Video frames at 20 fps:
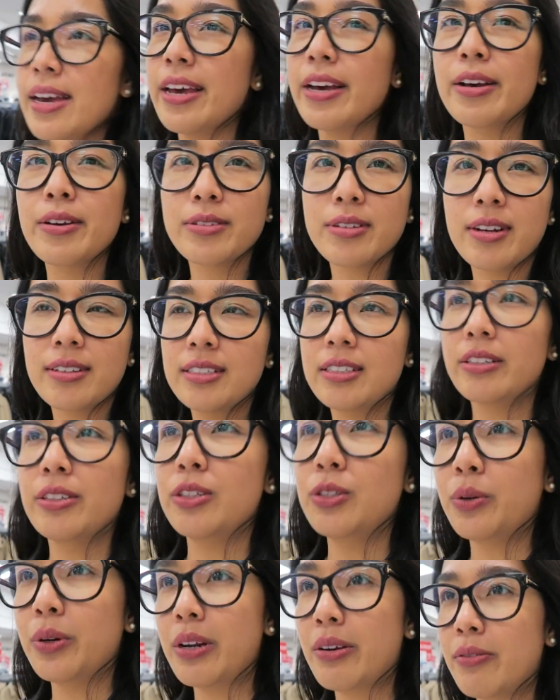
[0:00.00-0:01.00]
It goes on till
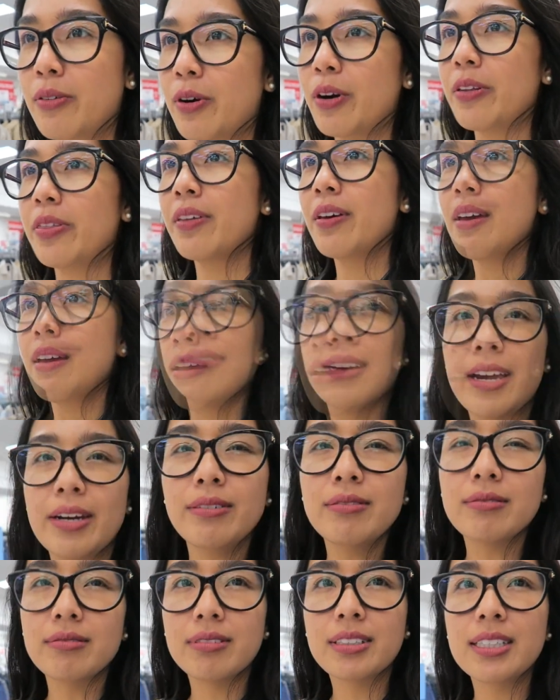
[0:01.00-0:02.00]
the 24th. I
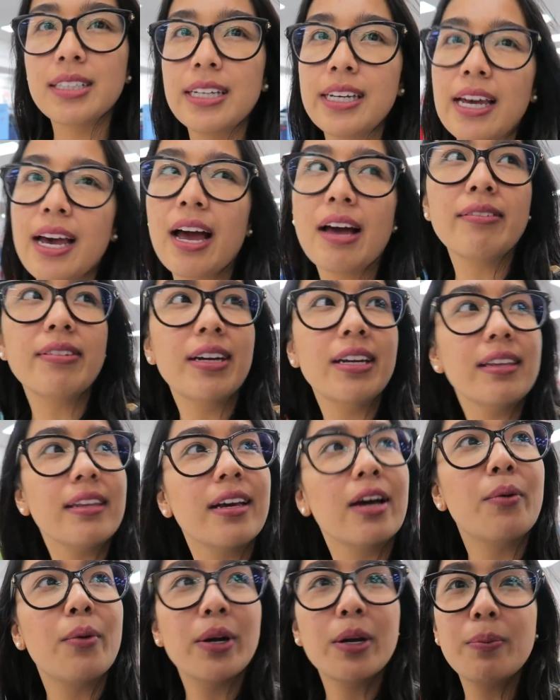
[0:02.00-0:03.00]
don't really have
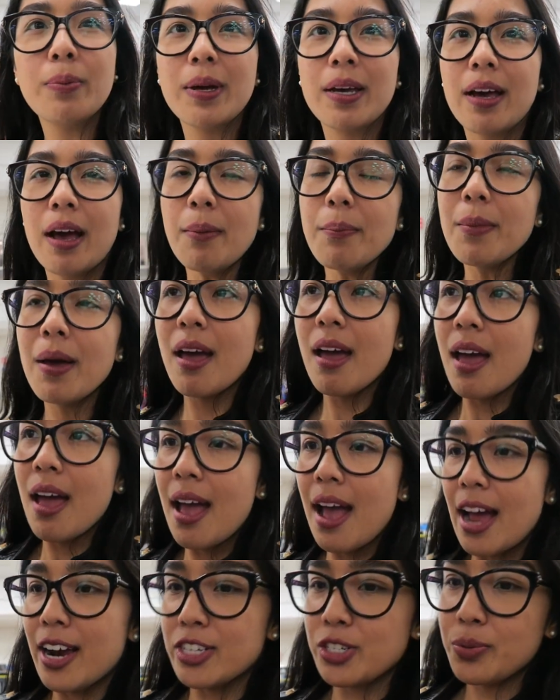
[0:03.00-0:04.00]
anything I want to pick up.
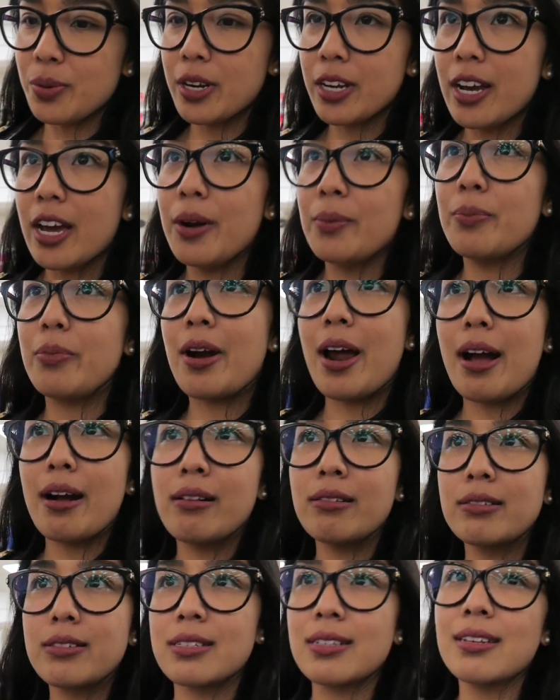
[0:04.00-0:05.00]
I just want to kind of
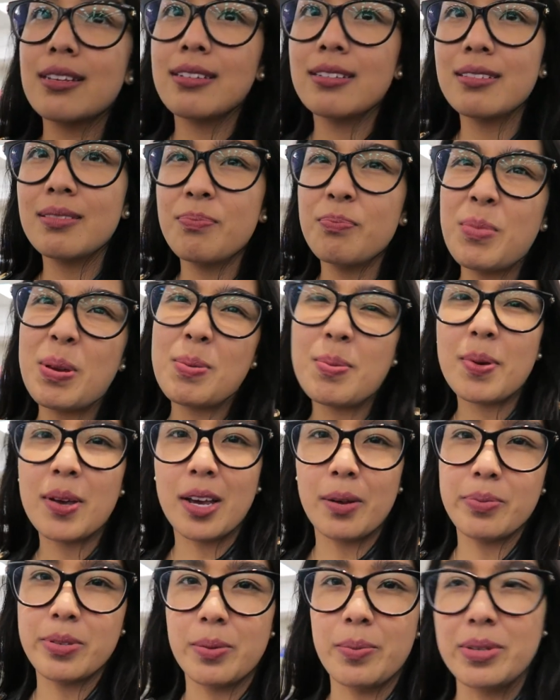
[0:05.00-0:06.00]
browse maybe
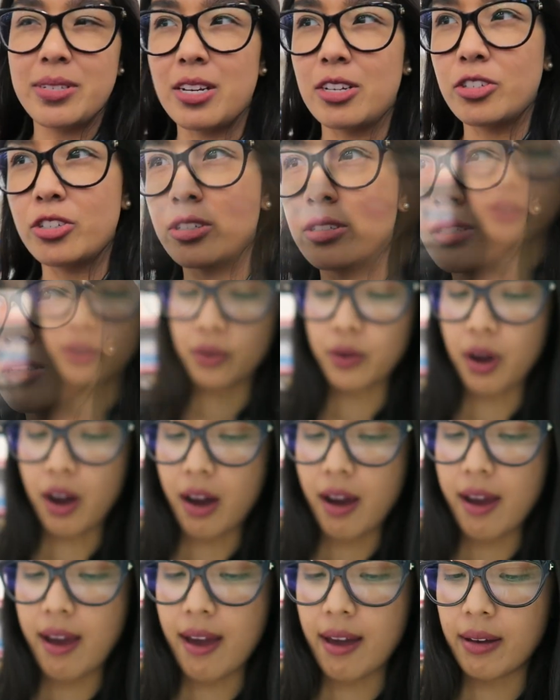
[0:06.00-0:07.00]
pick up some essentials. So
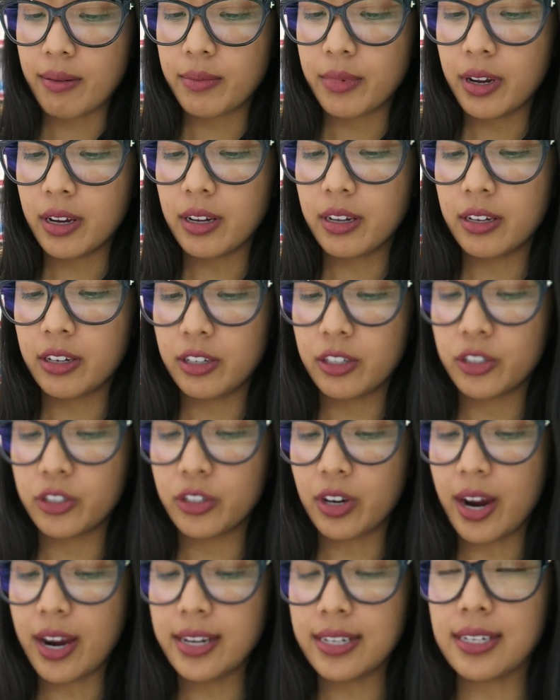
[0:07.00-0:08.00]
I am
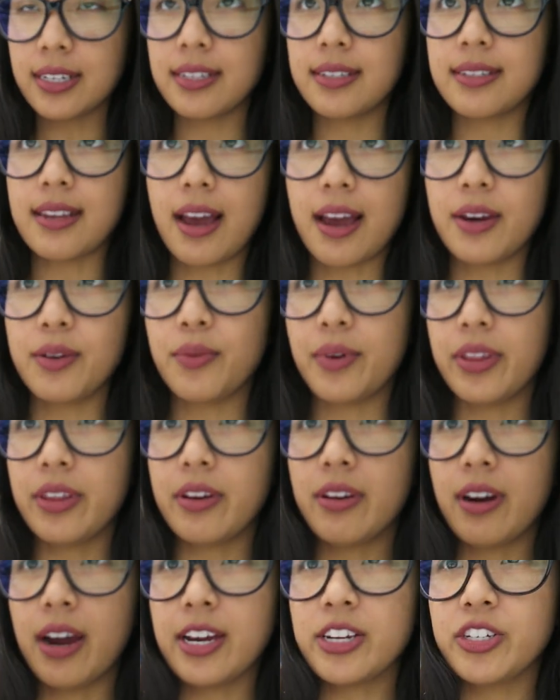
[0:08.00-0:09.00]
trying to decide
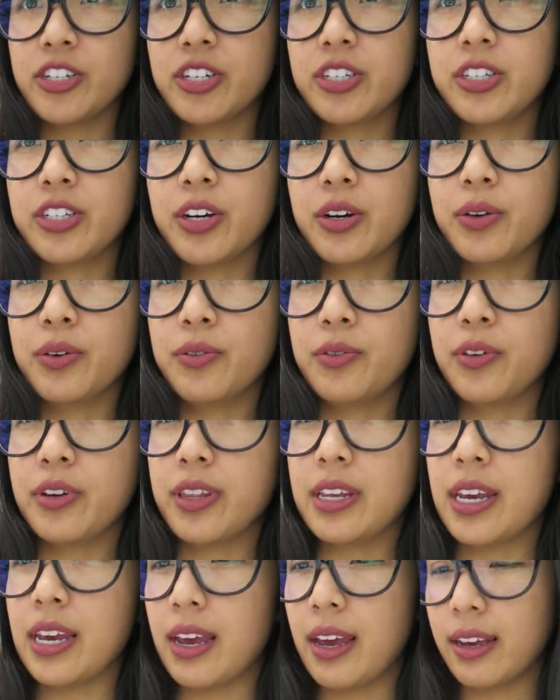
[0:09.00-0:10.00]
whether I should go for
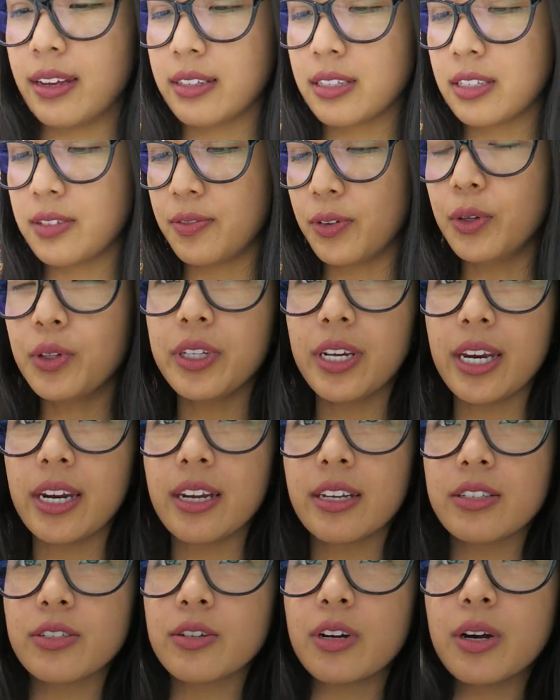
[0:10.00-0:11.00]
the
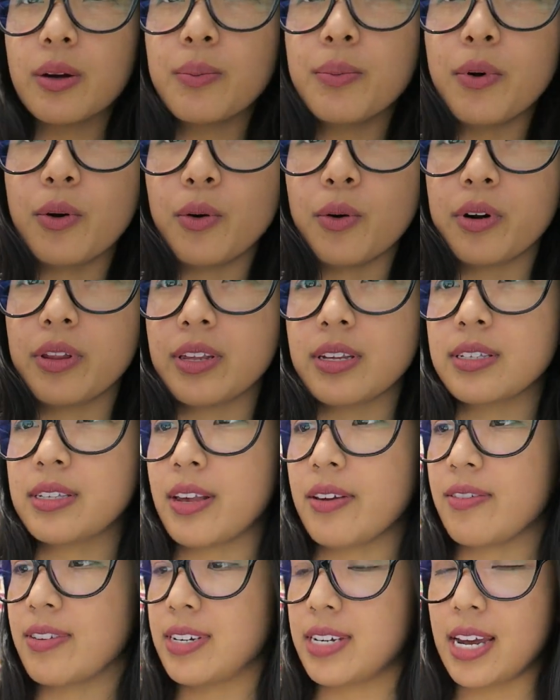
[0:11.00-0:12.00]
exfoliating scrub or the
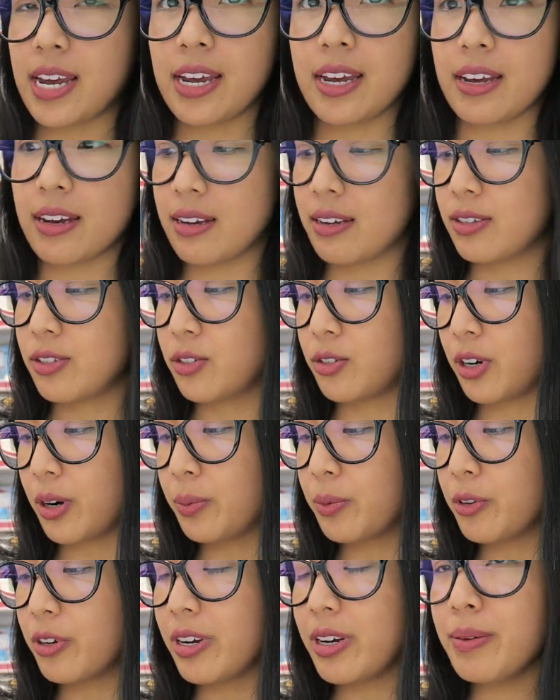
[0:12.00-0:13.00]
7-day
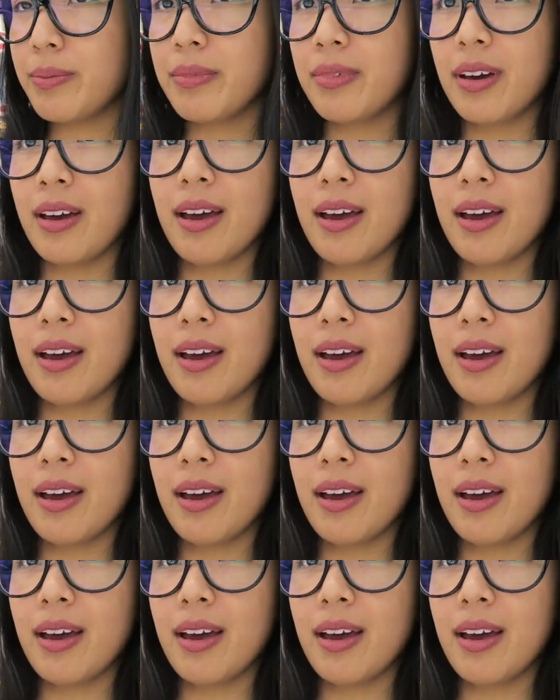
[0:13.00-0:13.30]
scrub cream.